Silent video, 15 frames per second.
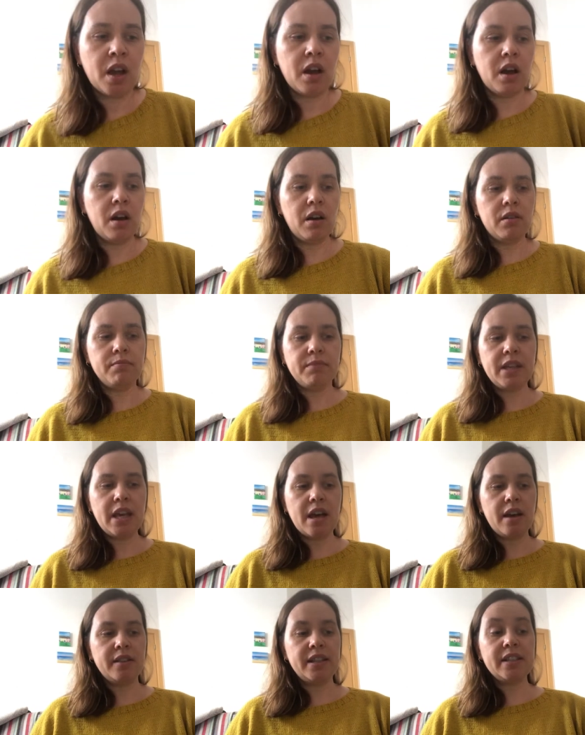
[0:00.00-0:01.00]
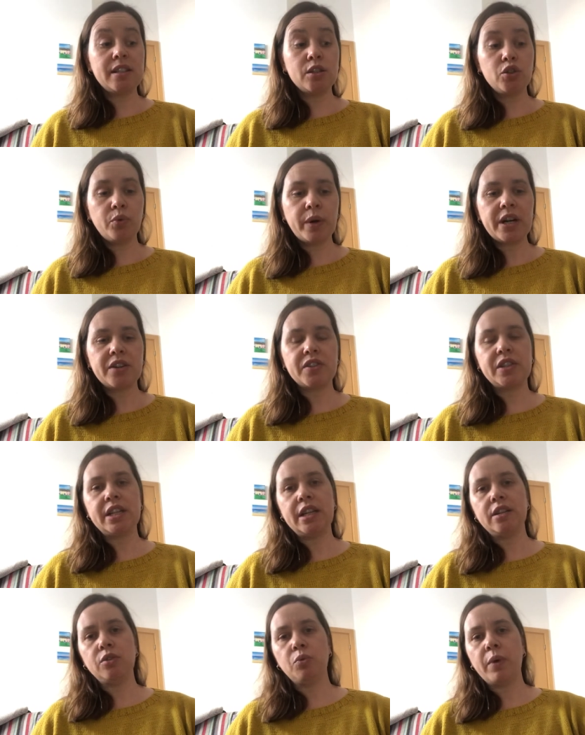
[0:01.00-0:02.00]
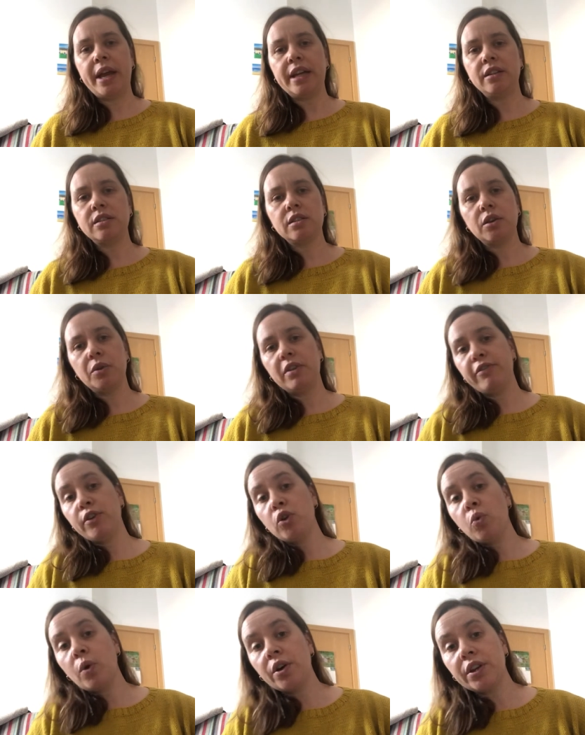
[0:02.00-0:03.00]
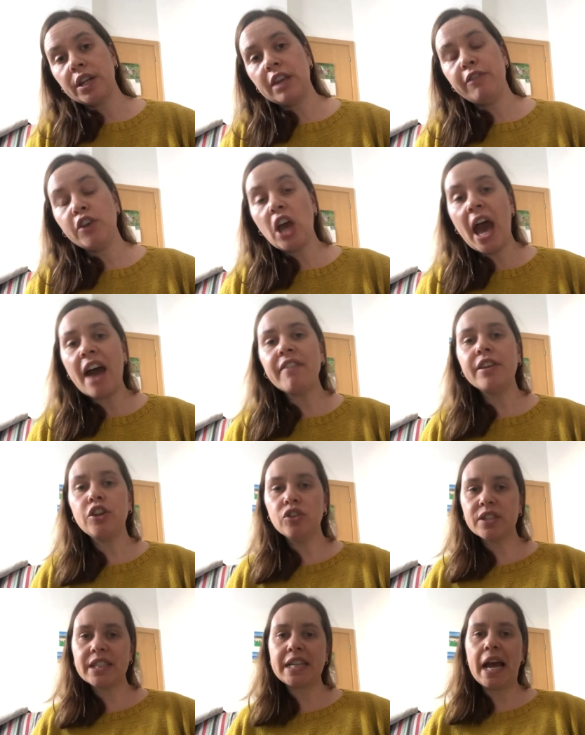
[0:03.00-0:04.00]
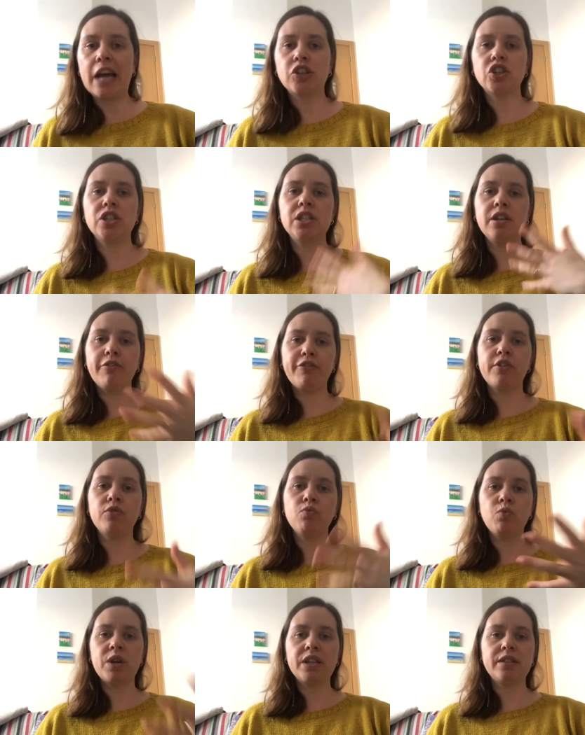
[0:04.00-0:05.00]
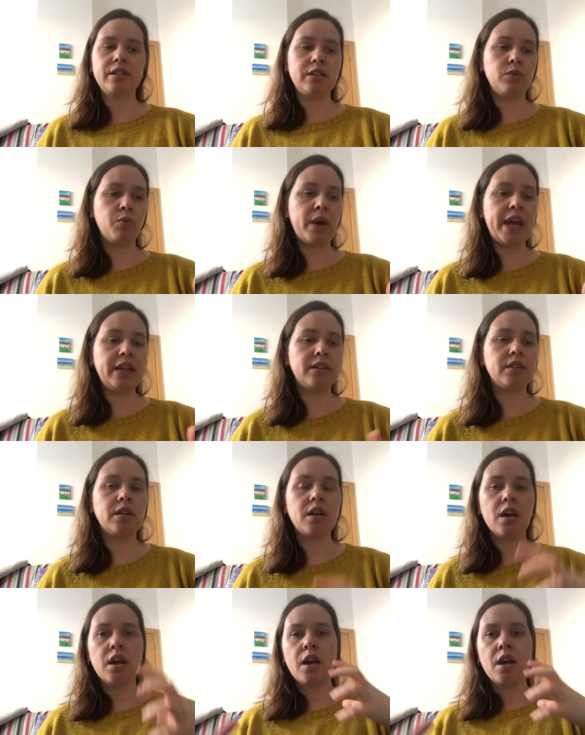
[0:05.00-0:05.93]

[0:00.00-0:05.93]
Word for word: um, yeah this is worsted weight so if you want if you have in your stash a different worsted weight